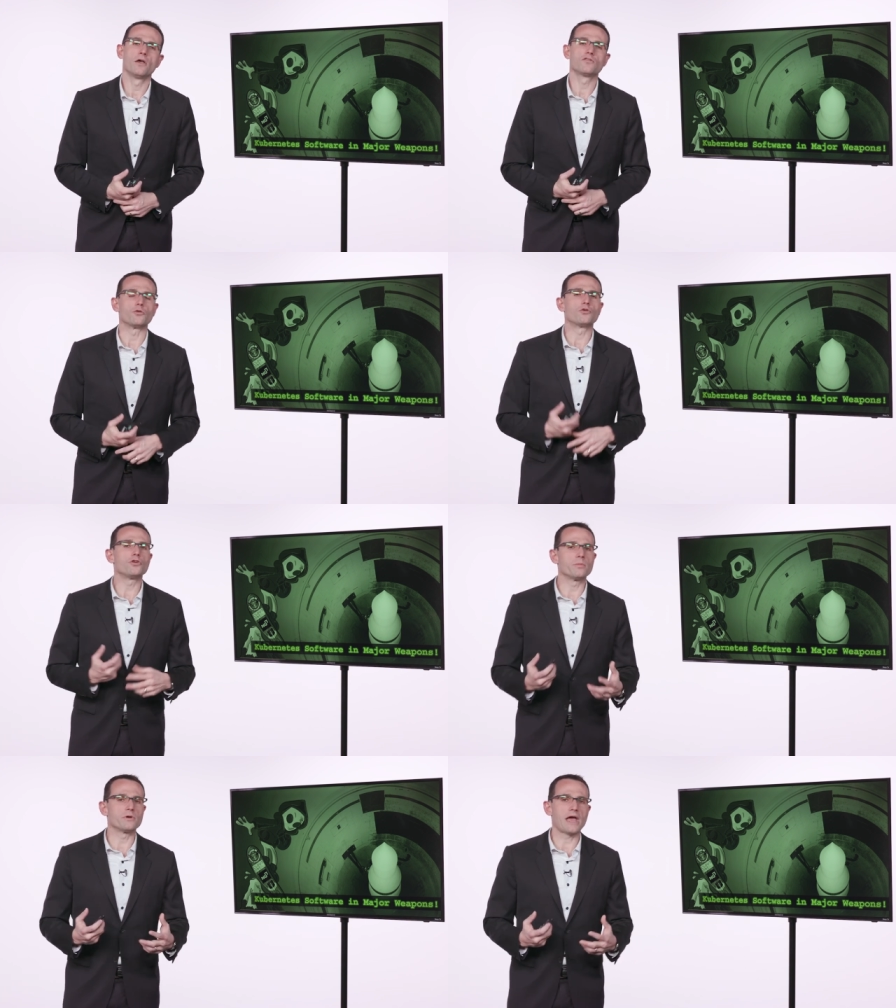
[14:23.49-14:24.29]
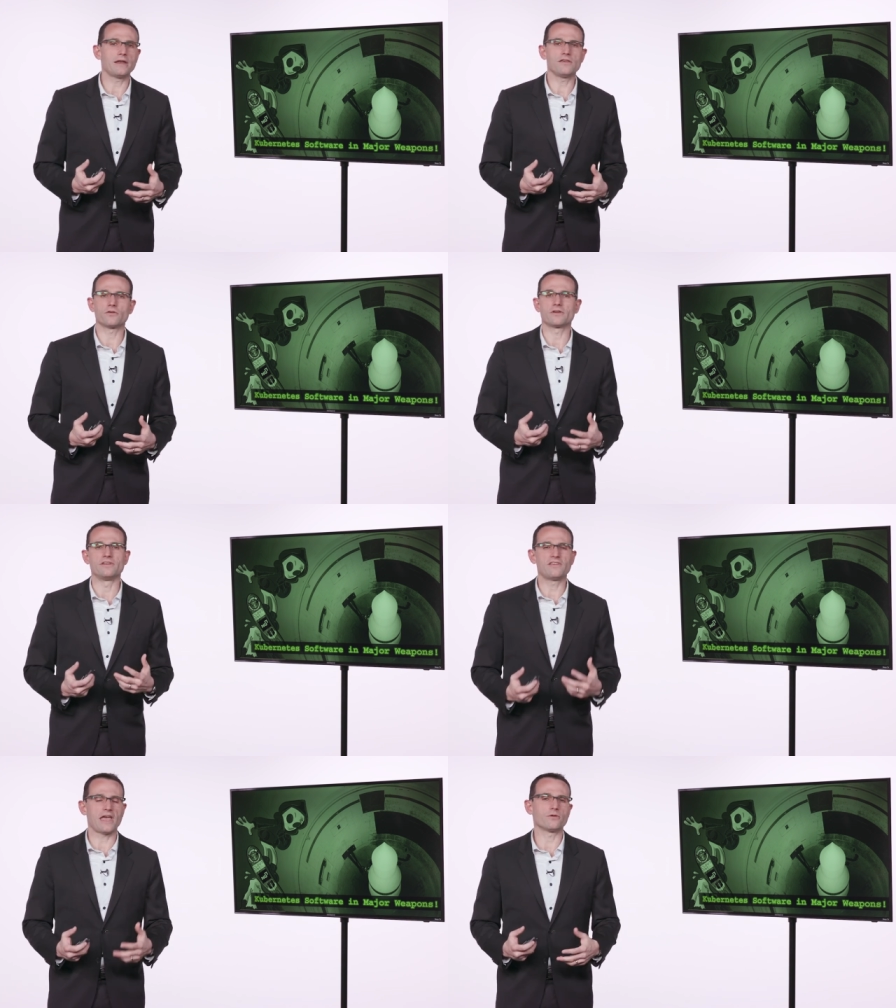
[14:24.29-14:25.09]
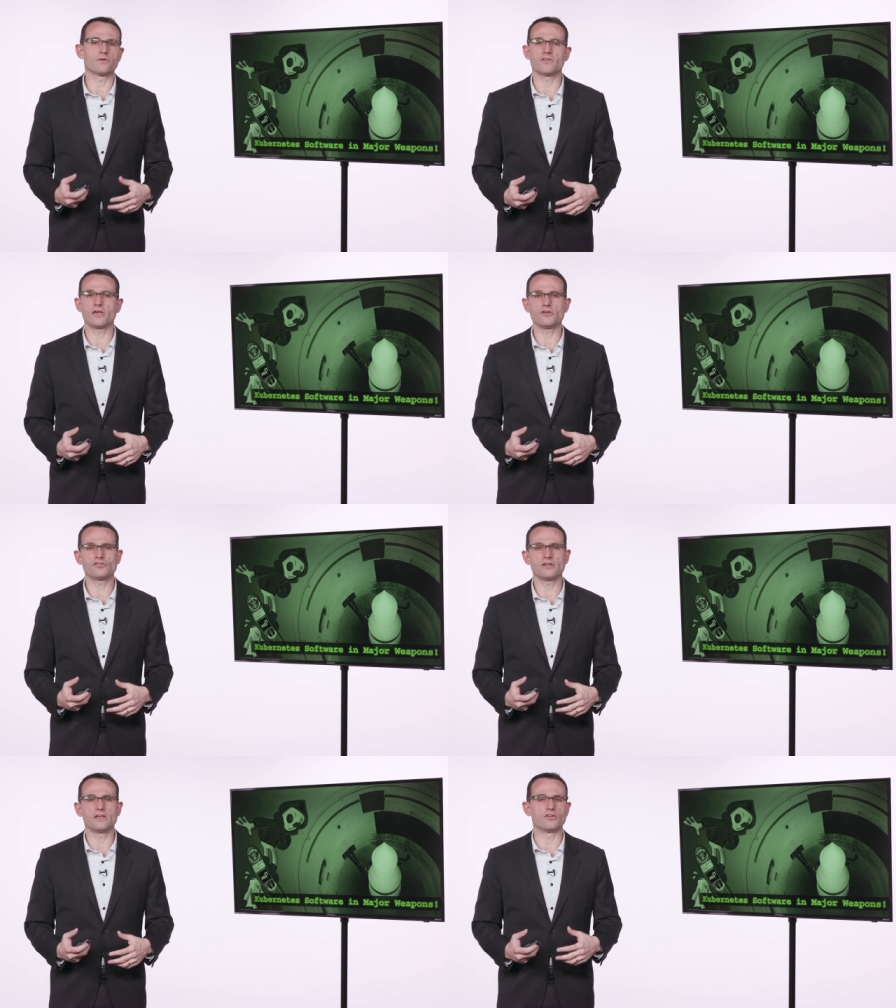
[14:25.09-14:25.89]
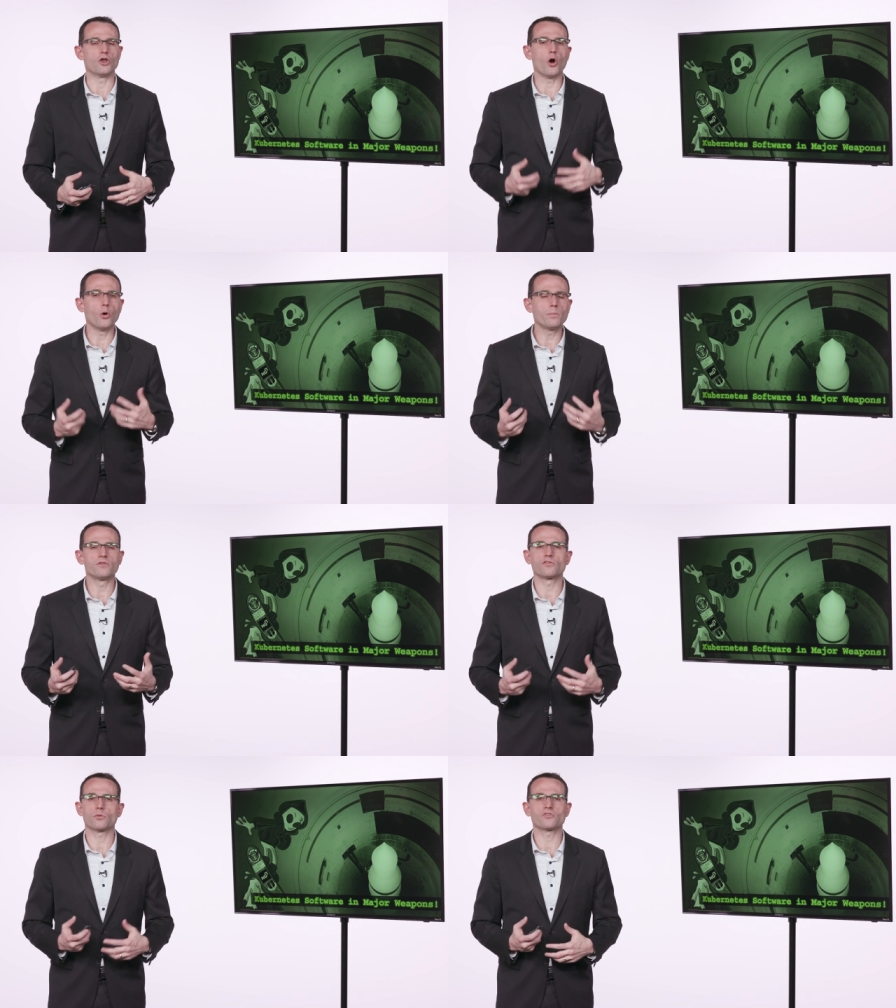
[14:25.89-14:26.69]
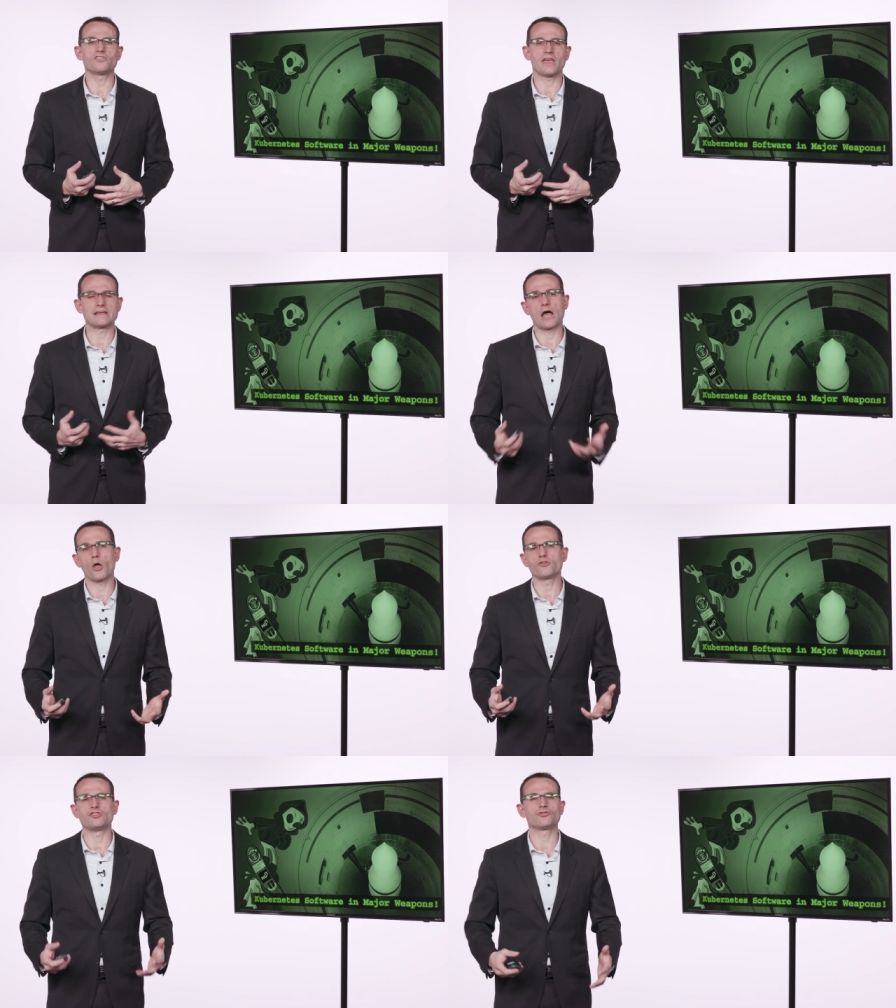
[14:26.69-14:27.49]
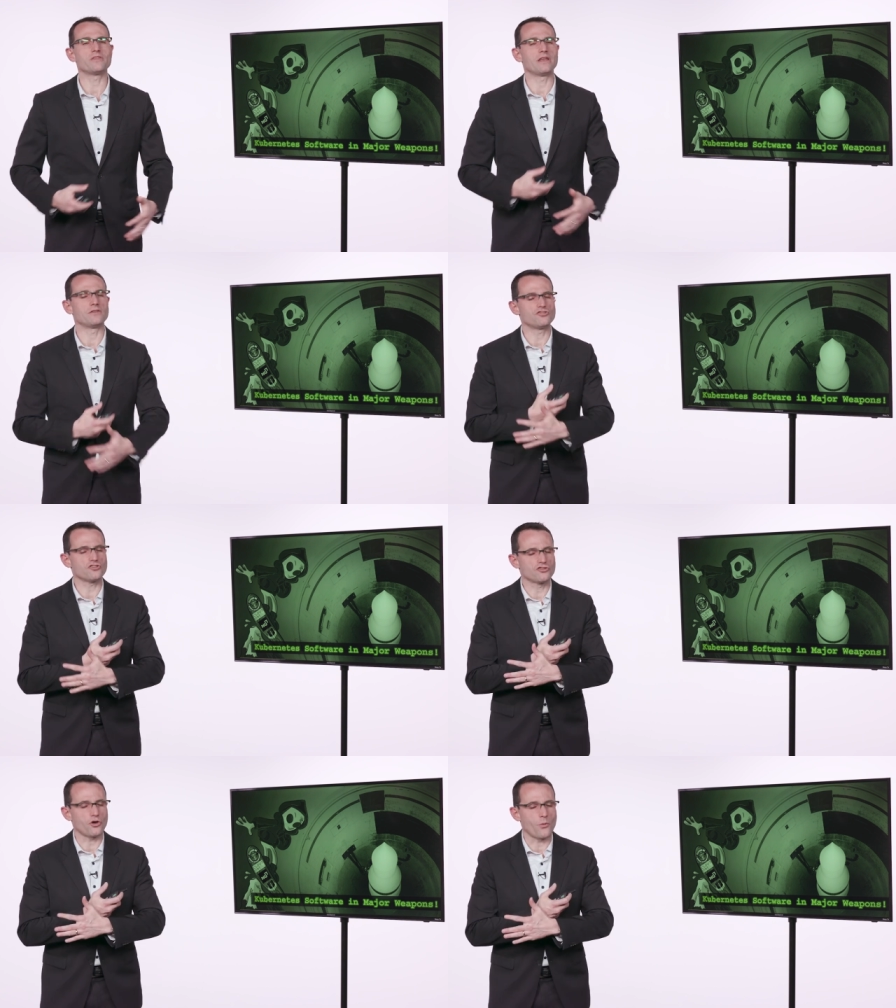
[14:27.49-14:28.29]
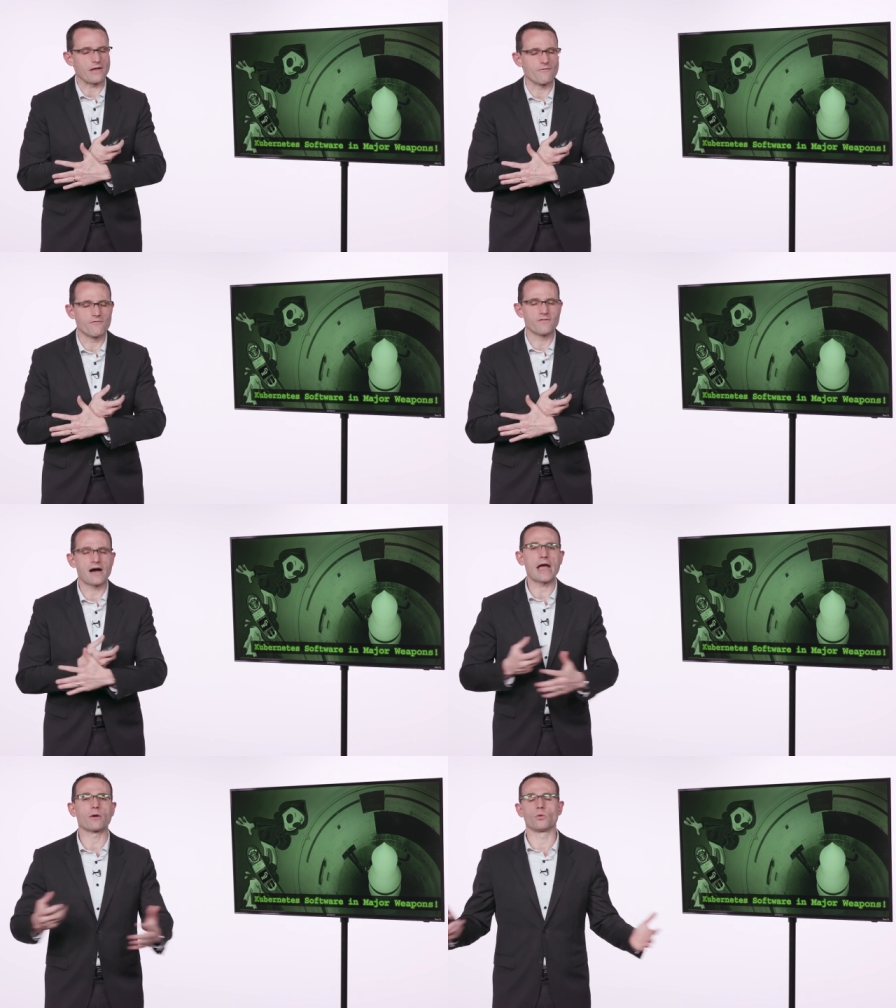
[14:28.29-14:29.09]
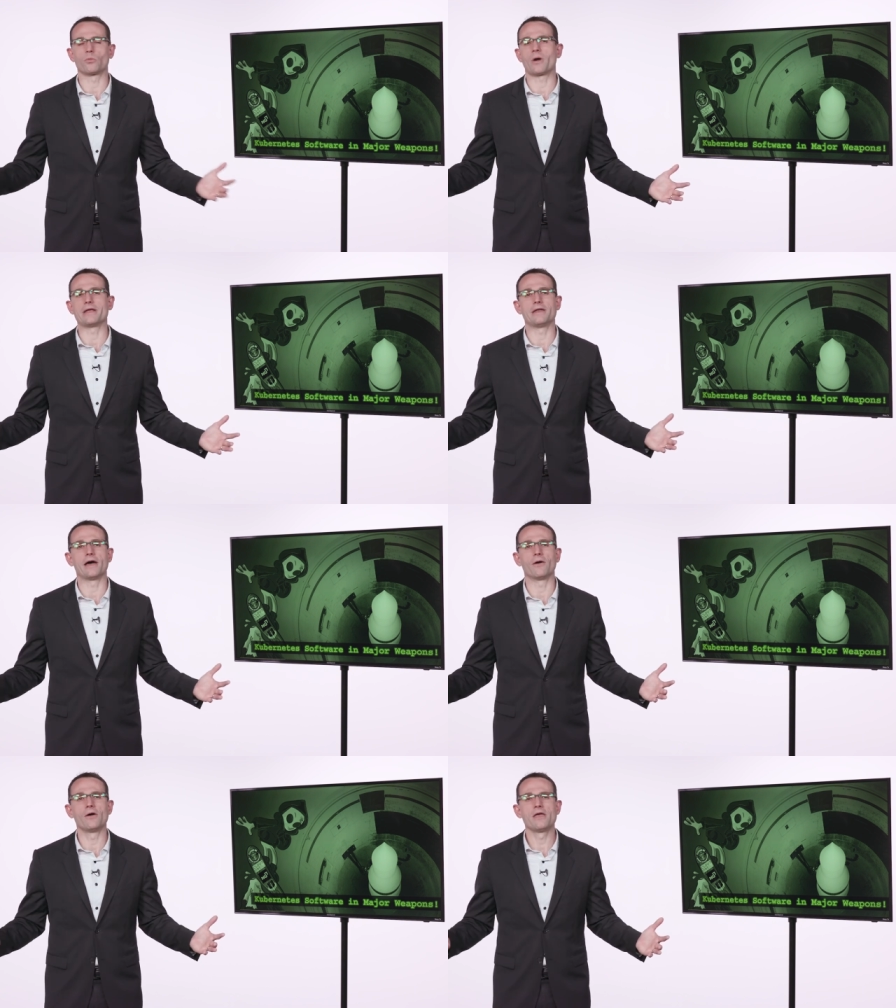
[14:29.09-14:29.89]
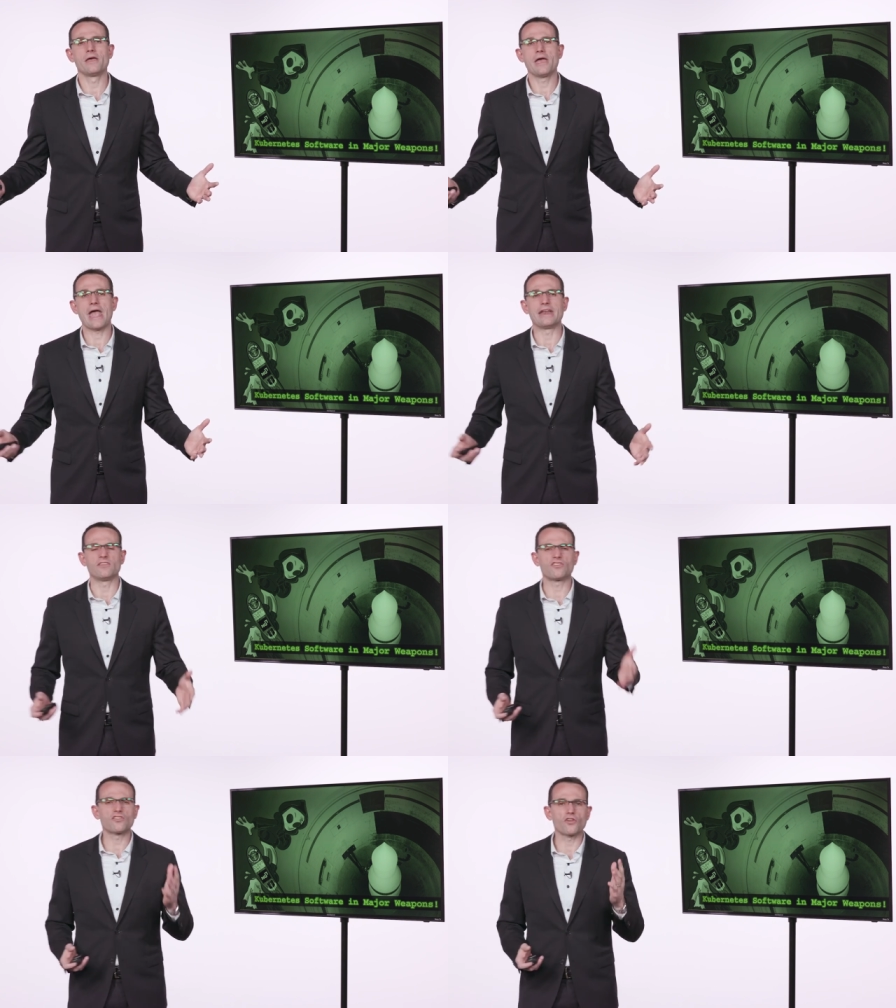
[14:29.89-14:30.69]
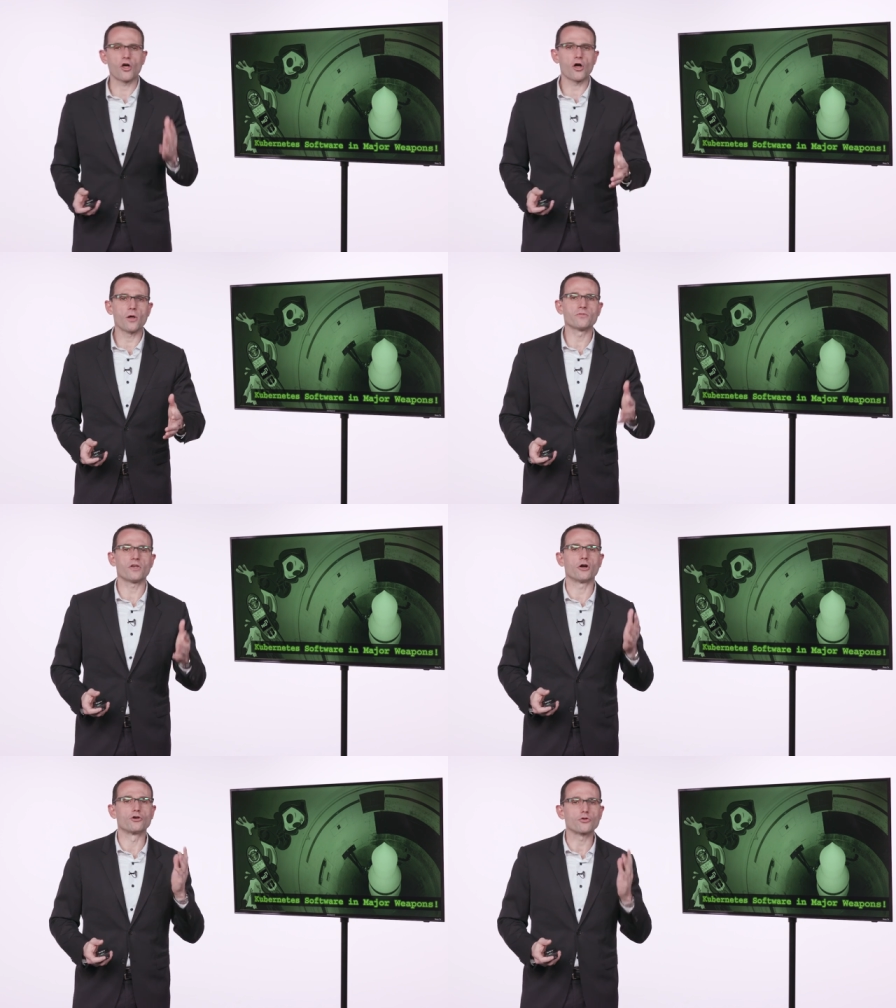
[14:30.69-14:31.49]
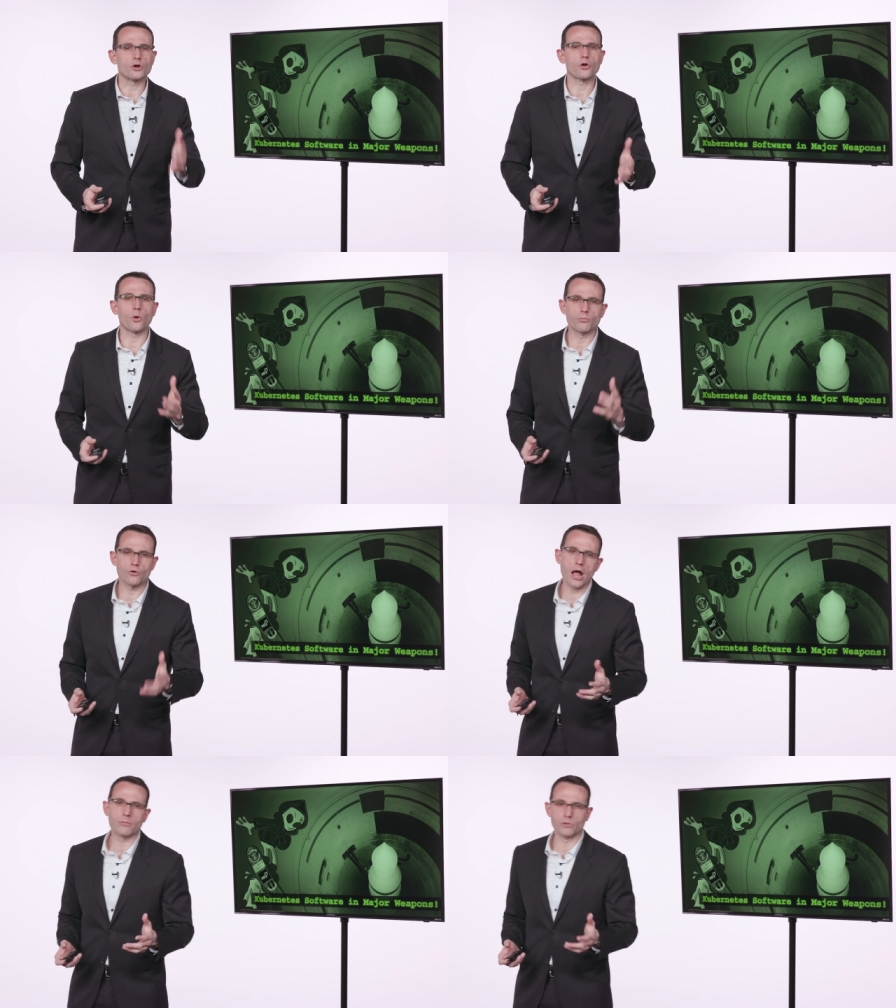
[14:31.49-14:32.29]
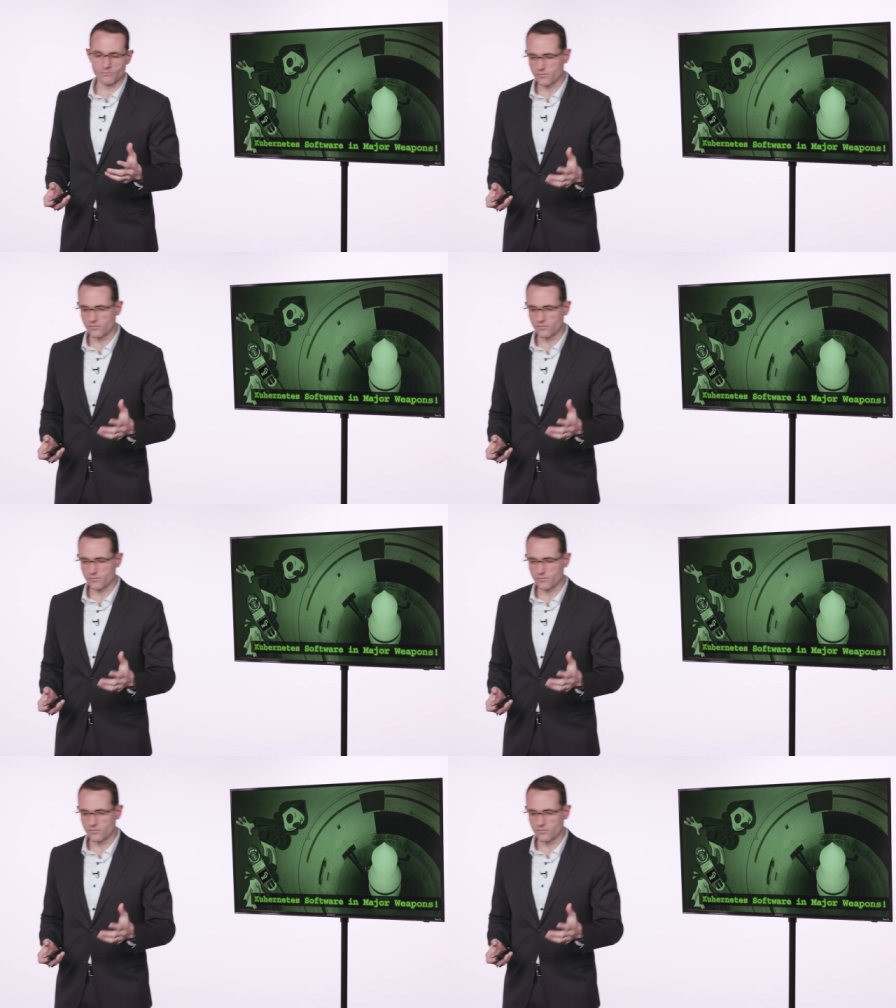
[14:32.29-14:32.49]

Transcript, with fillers: So Kubernetes or containerization is an open source technology trend that is just going viral right now and it solves a critical problem